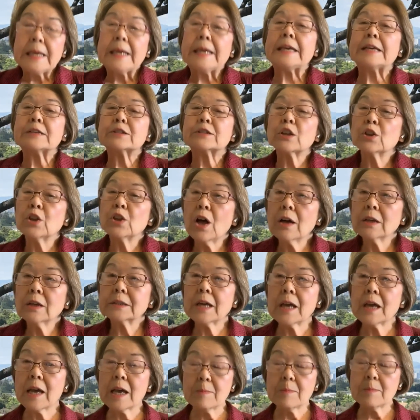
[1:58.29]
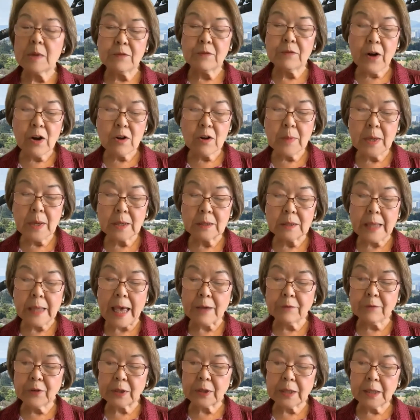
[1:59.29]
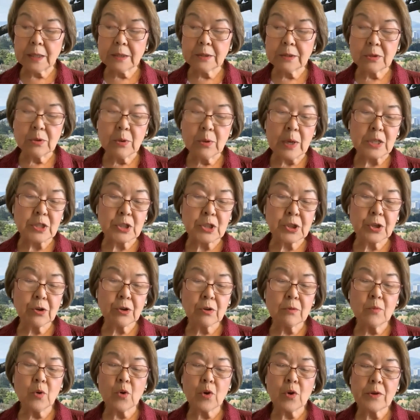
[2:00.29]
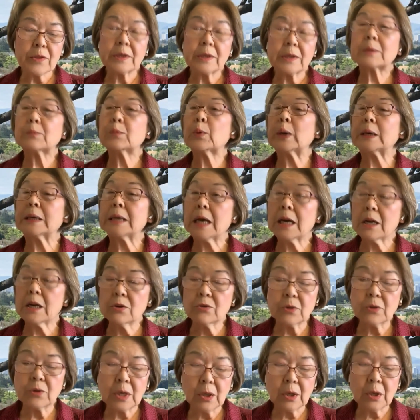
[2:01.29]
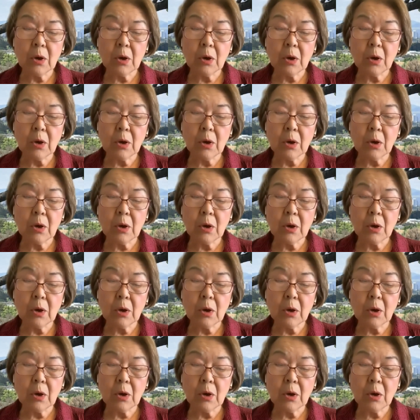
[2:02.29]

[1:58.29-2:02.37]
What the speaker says: He is a longtime environmental advocate who has chaired more than 100